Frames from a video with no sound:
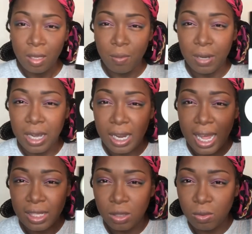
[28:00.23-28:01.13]
But
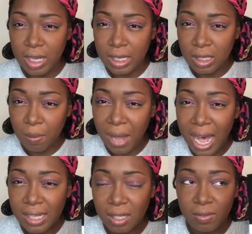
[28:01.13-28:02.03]
I do think it's a
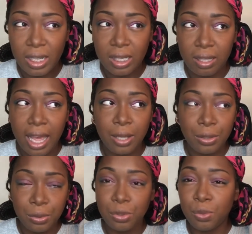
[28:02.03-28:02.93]
positive thing that
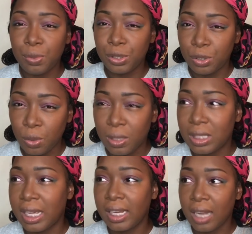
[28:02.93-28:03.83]
YouTube is doing
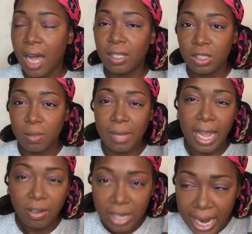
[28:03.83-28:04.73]
to acknowledge the Black
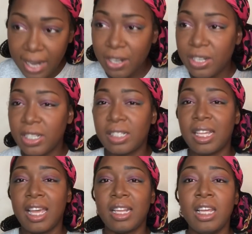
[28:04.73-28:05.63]
creators,
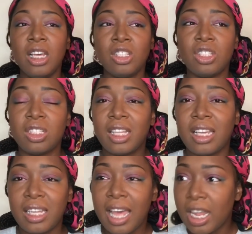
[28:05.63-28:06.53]
and just
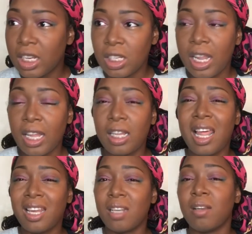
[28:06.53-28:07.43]
saying that,
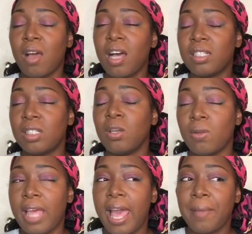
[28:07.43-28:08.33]
letting us know
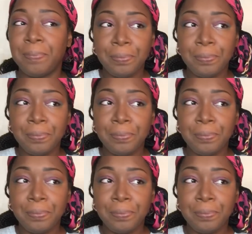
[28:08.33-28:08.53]
that,